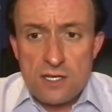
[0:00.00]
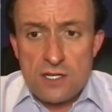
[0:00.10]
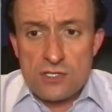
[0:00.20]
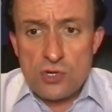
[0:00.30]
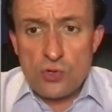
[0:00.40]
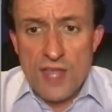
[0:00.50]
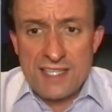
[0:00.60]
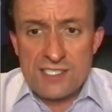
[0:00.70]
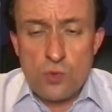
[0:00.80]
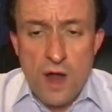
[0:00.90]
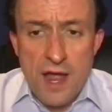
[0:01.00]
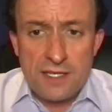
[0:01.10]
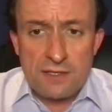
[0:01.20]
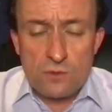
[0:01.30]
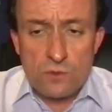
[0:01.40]
So that's
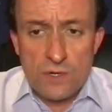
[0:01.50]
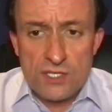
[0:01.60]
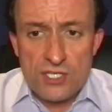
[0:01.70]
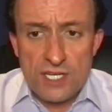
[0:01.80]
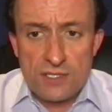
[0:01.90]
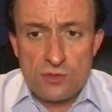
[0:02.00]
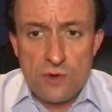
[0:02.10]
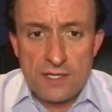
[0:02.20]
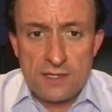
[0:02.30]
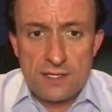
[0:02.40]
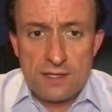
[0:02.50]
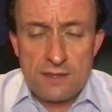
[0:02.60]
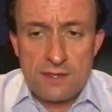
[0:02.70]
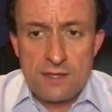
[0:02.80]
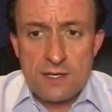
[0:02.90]
why we generated
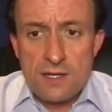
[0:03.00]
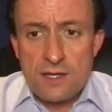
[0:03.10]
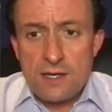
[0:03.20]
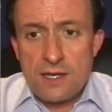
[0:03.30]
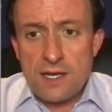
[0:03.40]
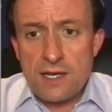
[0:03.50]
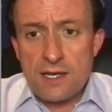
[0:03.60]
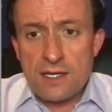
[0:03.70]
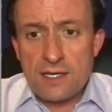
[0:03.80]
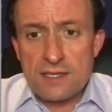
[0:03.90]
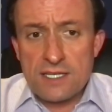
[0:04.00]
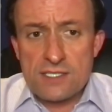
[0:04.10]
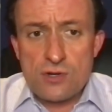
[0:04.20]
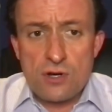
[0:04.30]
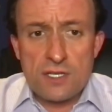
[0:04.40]
an
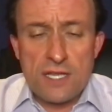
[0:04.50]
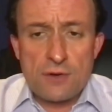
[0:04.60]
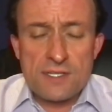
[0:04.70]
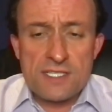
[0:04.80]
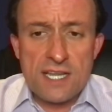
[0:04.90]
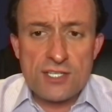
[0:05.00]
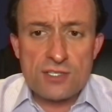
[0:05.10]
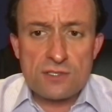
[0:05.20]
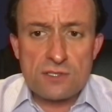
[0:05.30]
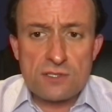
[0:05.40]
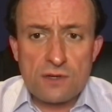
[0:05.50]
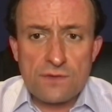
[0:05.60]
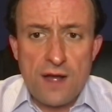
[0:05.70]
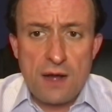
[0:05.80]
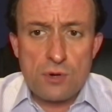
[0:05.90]
extraordinary session of
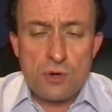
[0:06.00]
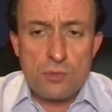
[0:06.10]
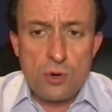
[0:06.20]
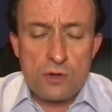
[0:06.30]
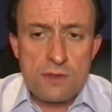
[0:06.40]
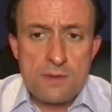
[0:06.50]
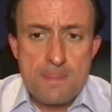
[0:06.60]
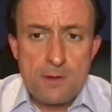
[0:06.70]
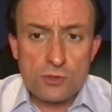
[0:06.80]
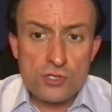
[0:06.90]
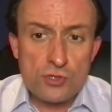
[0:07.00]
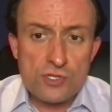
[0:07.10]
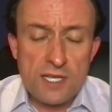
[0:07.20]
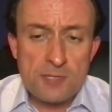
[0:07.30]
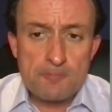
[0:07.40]
our board on
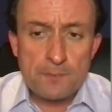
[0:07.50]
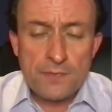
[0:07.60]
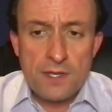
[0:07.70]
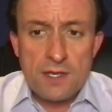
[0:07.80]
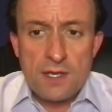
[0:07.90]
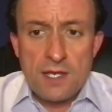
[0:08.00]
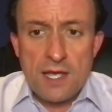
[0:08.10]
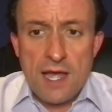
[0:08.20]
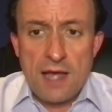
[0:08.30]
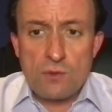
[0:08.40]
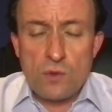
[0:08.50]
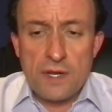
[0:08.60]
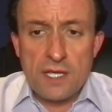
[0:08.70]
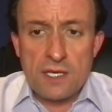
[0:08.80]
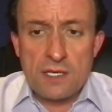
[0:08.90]
Tuesday, and
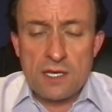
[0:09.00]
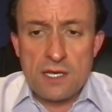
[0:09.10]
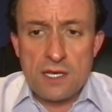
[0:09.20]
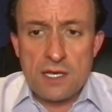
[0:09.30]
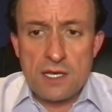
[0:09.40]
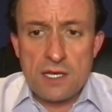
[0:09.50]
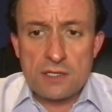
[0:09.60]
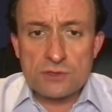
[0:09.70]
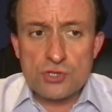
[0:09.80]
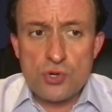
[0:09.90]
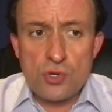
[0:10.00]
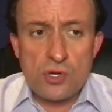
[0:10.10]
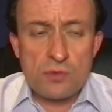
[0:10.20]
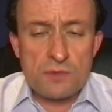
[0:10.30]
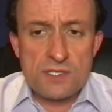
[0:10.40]
we
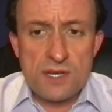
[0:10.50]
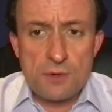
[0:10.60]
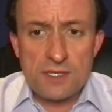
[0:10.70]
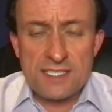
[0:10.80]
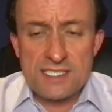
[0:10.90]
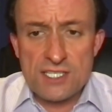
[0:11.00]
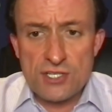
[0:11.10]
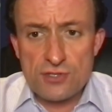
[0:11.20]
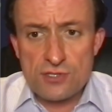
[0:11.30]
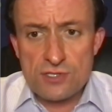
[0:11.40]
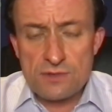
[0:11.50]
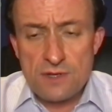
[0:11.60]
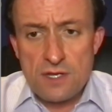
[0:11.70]
took several decisions.